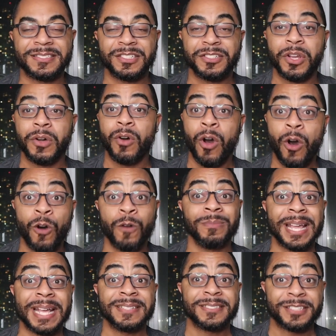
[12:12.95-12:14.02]
you know,
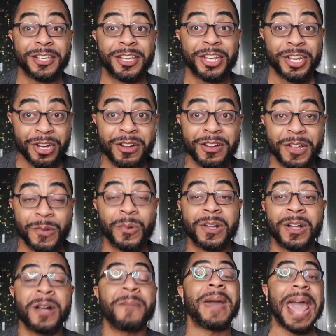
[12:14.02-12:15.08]
Homeland Security would come